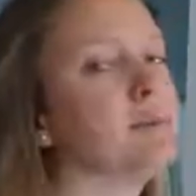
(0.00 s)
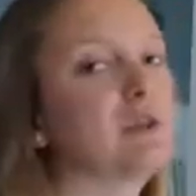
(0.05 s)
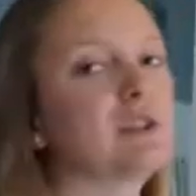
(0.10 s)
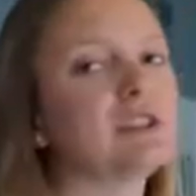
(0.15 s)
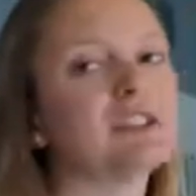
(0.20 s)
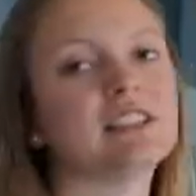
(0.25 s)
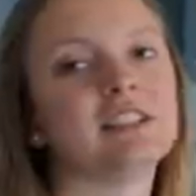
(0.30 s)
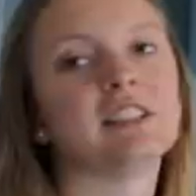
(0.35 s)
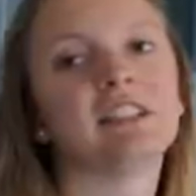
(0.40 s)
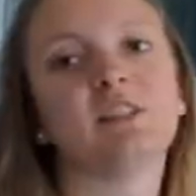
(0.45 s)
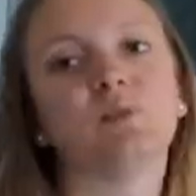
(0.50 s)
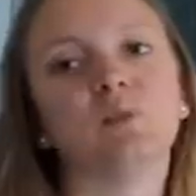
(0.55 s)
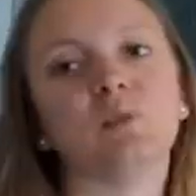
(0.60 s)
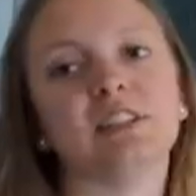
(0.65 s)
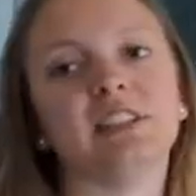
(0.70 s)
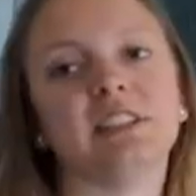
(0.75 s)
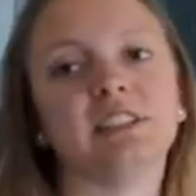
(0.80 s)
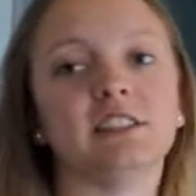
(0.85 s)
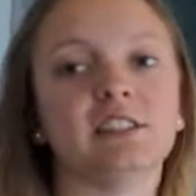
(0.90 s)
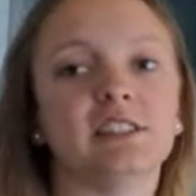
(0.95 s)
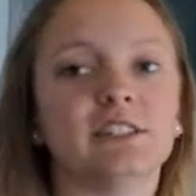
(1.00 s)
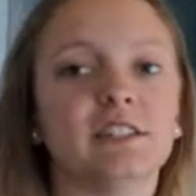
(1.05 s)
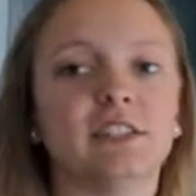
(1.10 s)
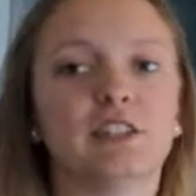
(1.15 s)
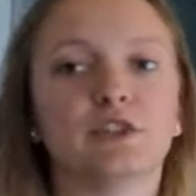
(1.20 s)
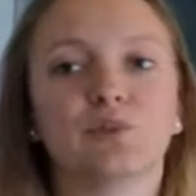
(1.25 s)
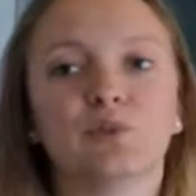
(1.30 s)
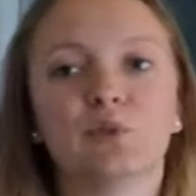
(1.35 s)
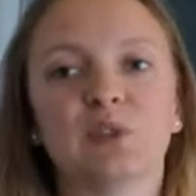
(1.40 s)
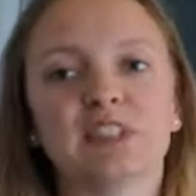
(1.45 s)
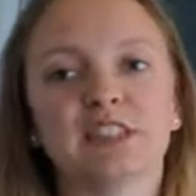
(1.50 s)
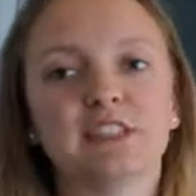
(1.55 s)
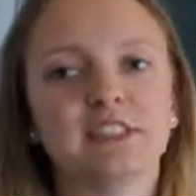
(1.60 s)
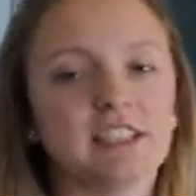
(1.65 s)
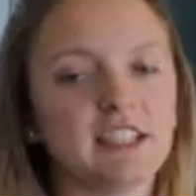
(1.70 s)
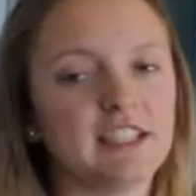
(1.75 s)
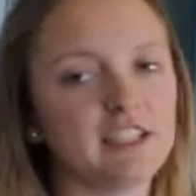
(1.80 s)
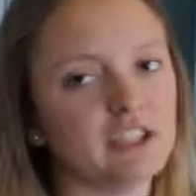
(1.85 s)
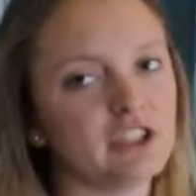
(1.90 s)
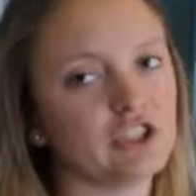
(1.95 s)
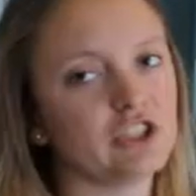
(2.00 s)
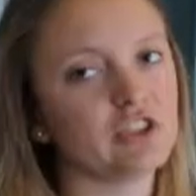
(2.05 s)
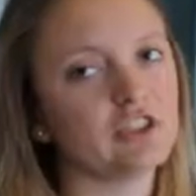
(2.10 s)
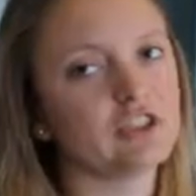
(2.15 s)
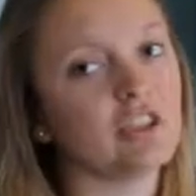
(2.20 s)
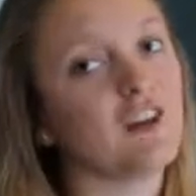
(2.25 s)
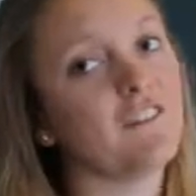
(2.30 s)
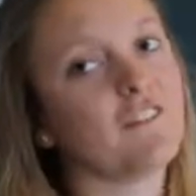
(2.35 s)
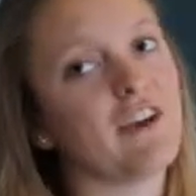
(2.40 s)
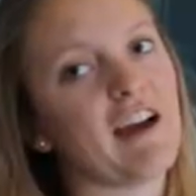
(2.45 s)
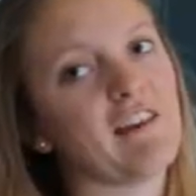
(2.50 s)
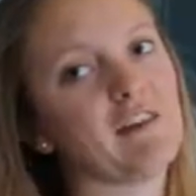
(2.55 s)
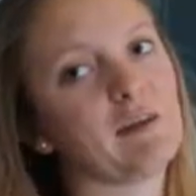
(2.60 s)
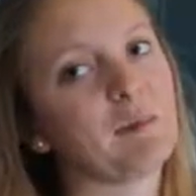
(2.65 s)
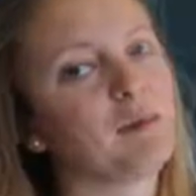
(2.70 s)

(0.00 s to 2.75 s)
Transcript: books, which is the Norwegian edition of Harry